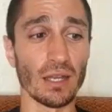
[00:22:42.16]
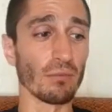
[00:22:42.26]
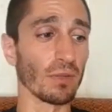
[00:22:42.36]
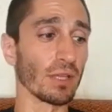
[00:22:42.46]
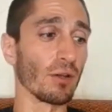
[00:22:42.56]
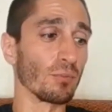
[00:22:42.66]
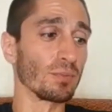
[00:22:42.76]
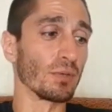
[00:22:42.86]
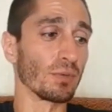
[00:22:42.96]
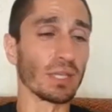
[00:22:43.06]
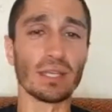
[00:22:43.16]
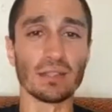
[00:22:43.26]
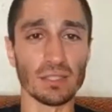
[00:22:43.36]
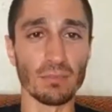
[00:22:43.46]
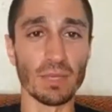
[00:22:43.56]
really hope that we can get
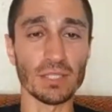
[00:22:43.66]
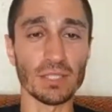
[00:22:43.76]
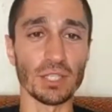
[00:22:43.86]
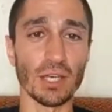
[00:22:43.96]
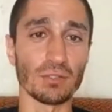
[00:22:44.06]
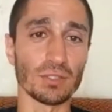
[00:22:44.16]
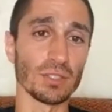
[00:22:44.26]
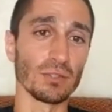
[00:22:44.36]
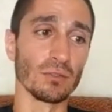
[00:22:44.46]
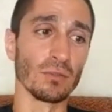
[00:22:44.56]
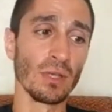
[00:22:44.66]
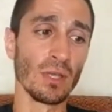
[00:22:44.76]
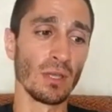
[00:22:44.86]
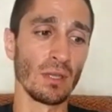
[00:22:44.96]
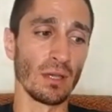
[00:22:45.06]
this message out to
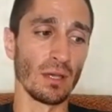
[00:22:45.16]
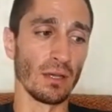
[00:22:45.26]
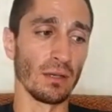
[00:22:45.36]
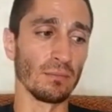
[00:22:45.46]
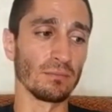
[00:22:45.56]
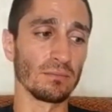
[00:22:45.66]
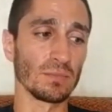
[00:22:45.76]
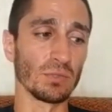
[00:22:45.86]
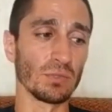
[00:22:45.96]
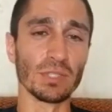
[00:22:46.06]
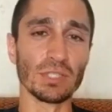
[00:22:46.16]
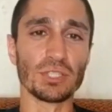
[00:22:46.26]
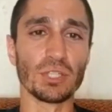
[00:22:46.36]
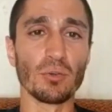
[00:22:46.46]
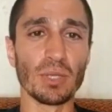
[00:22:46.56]
really
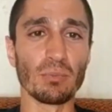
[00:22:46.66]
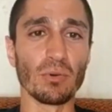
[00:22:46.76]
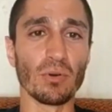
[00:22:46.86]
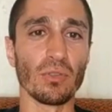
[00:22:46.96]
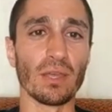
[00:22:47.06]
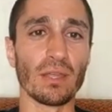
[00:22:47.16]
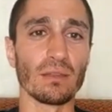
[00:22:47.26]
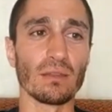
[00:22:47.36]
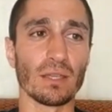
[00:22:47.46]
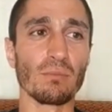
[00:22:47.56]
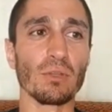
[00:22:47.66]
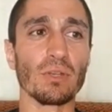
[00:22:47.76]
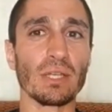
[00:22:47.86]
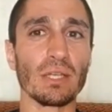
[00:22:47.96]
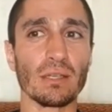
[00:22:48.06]
show people that the
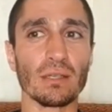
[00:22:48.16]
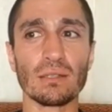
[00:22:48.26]
community